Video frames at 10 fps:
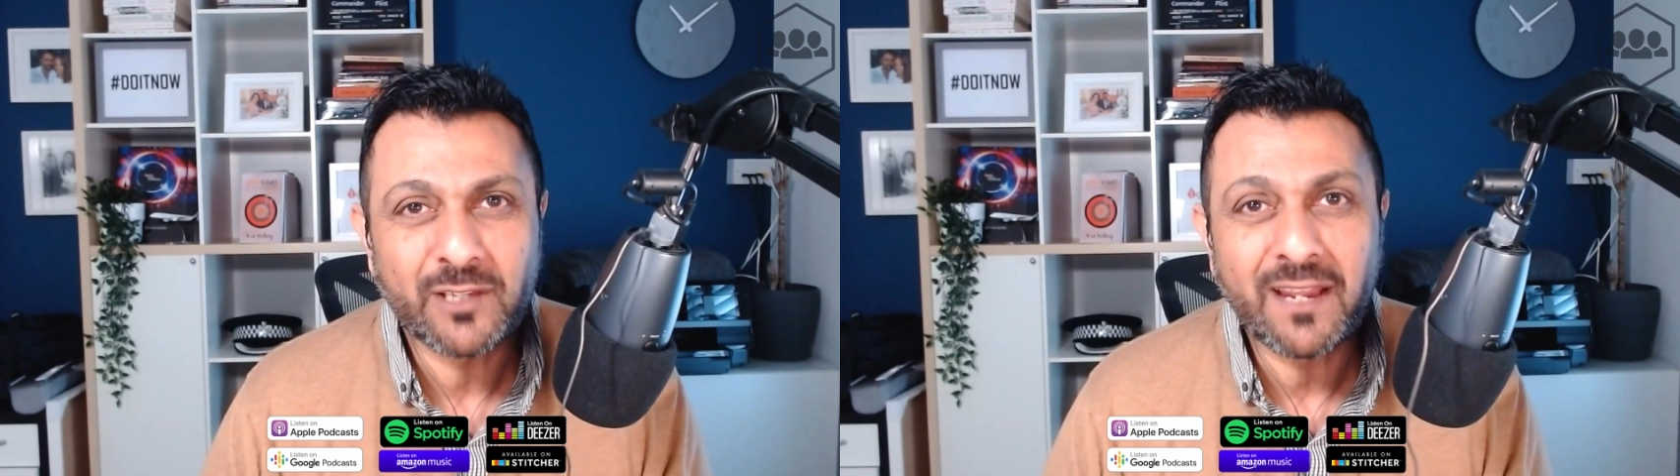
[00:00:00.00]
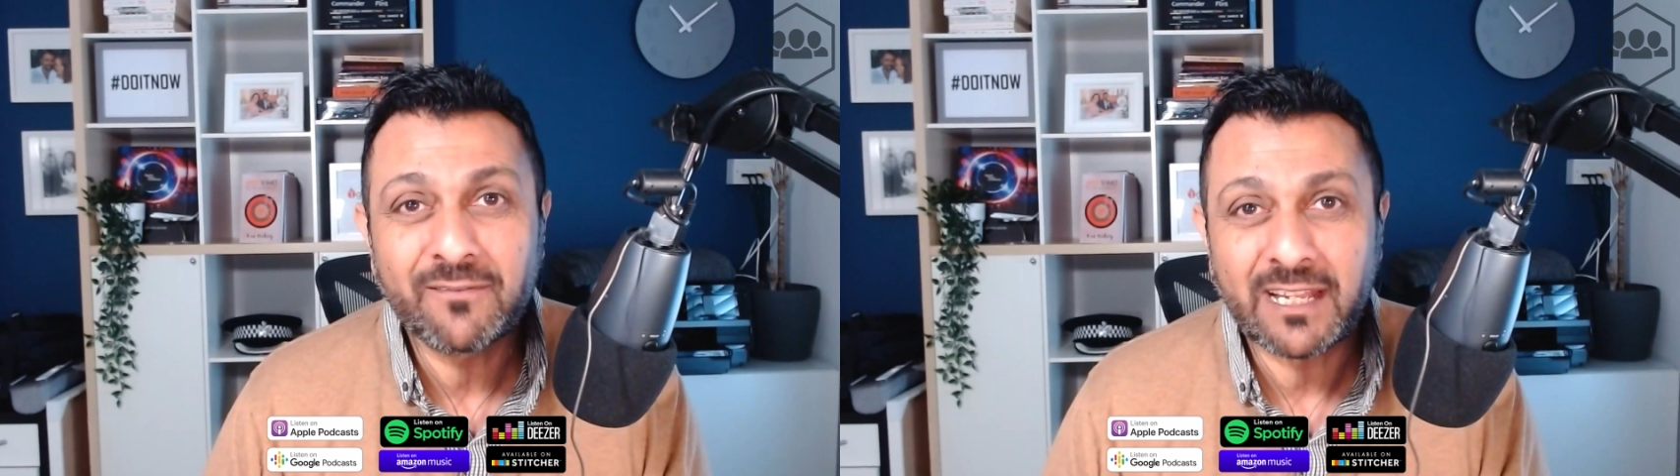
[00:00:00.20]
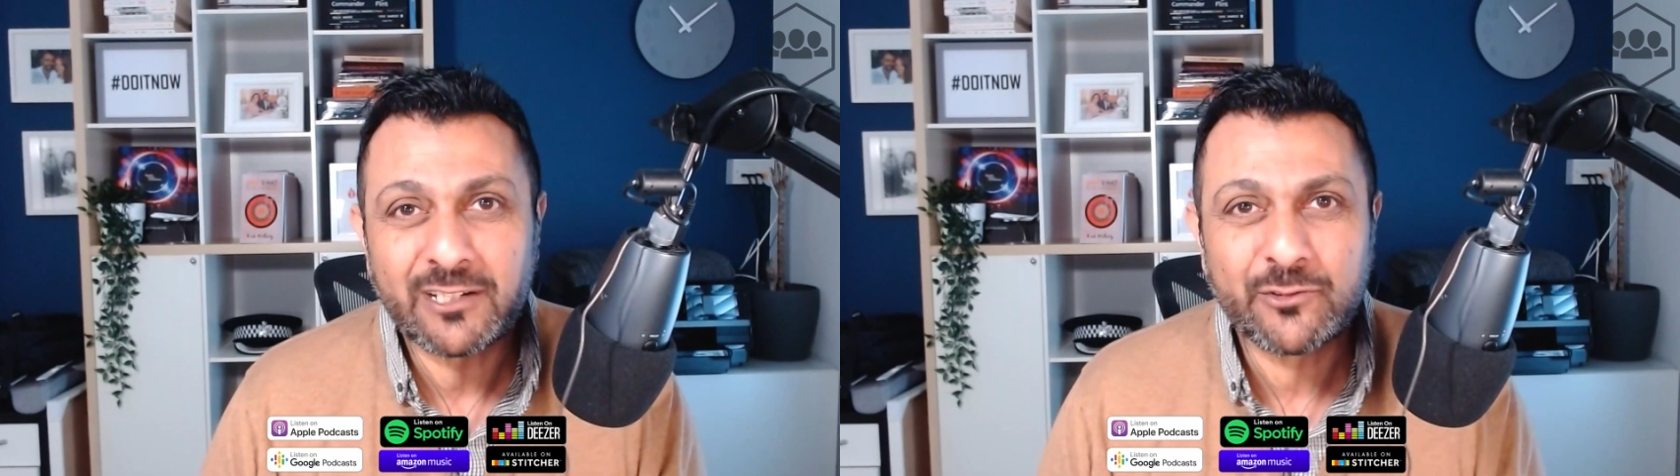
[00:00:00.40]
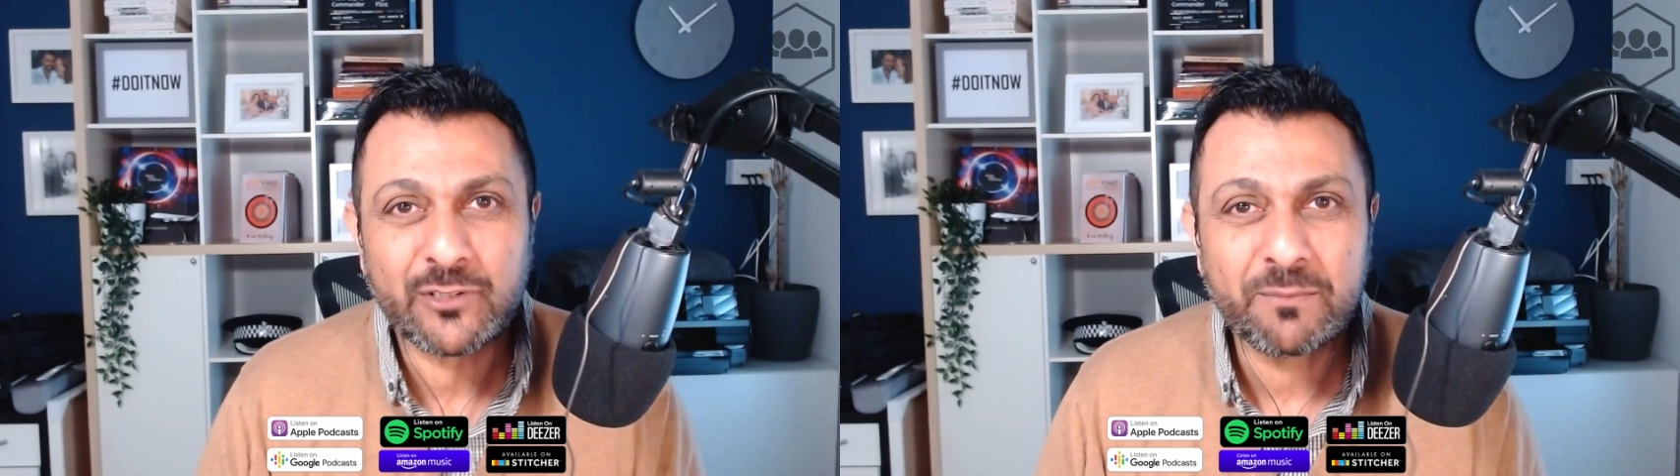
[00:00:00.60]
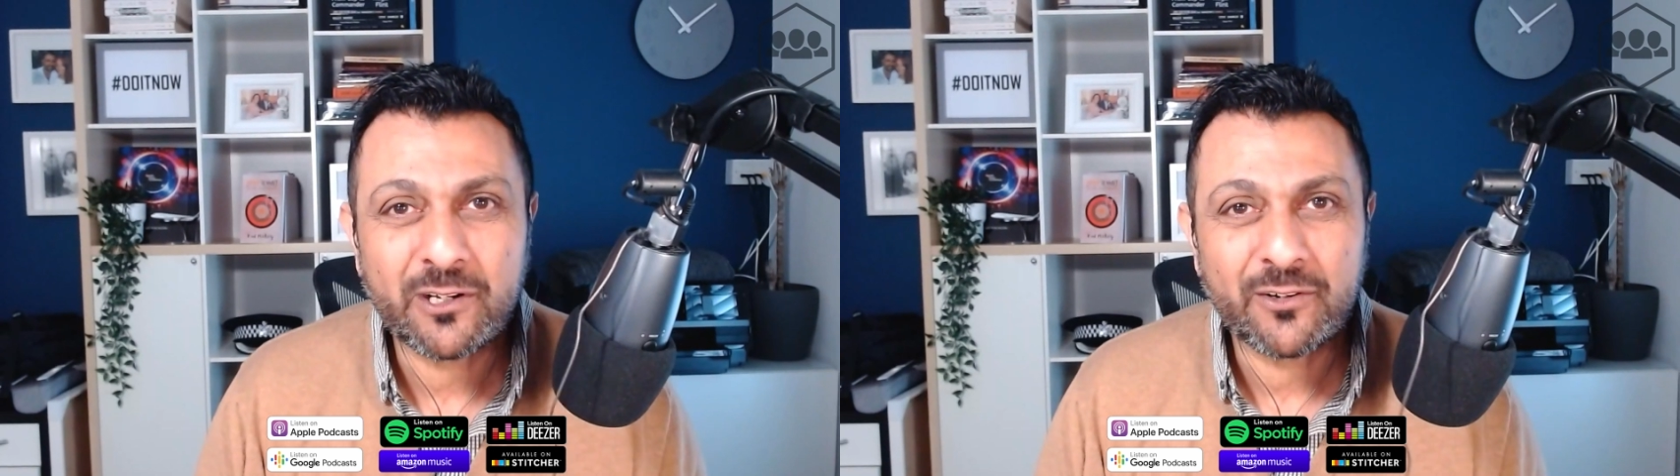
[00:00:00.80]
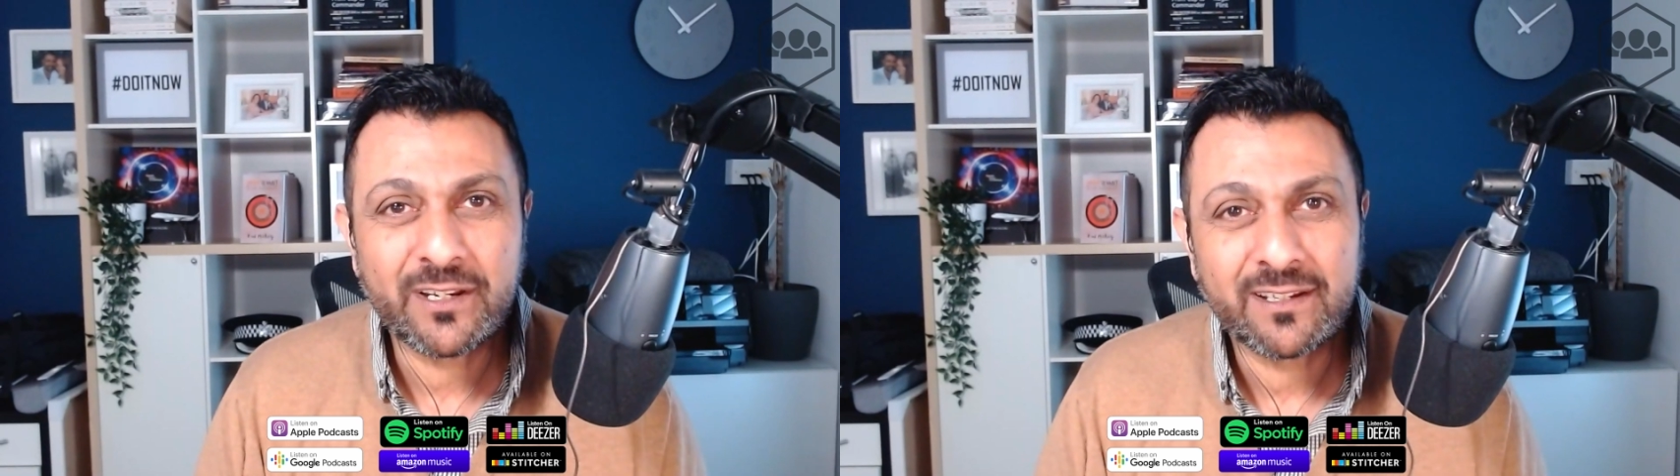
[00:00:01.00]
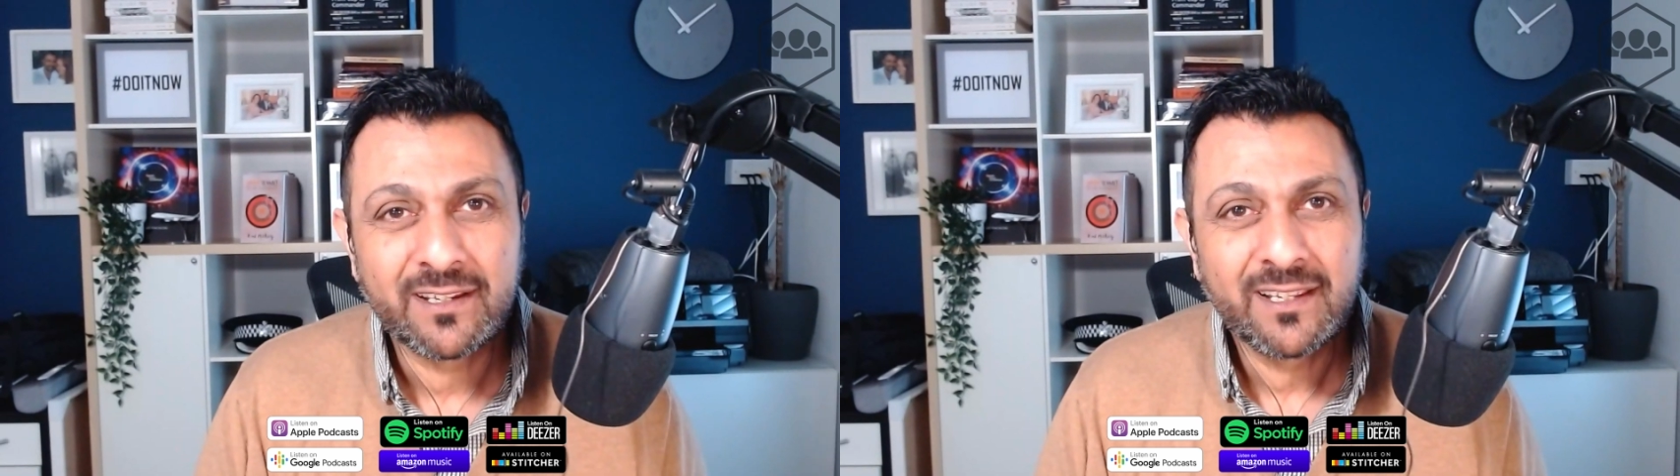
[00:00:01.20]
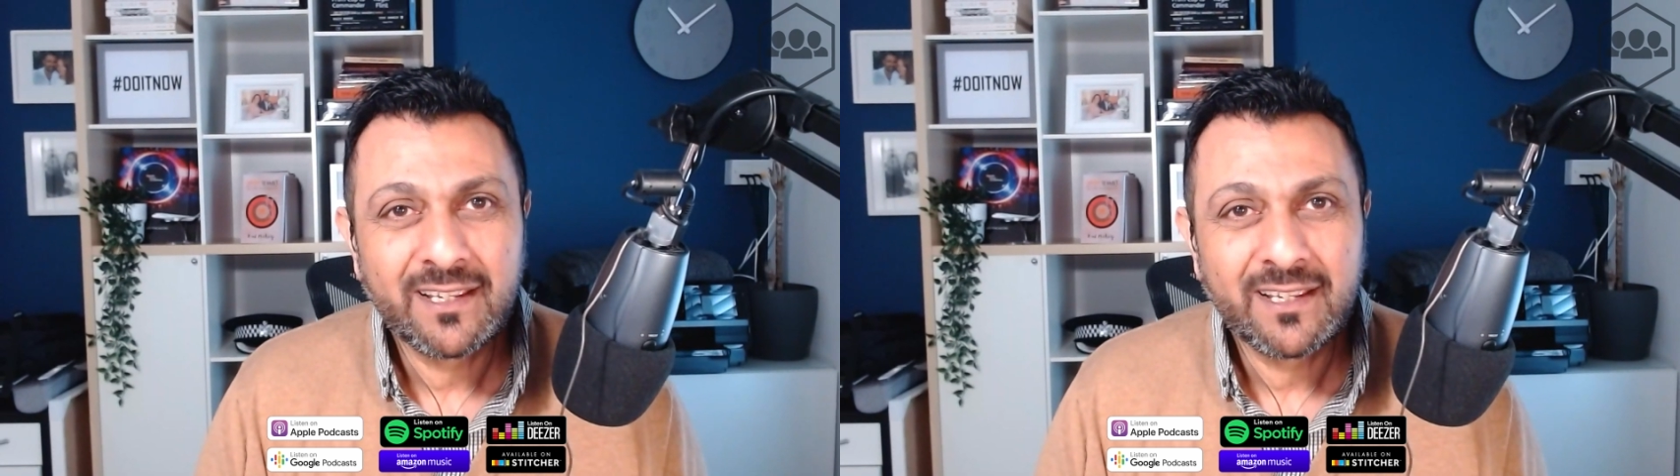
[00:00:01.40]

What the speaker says: to have that dream career.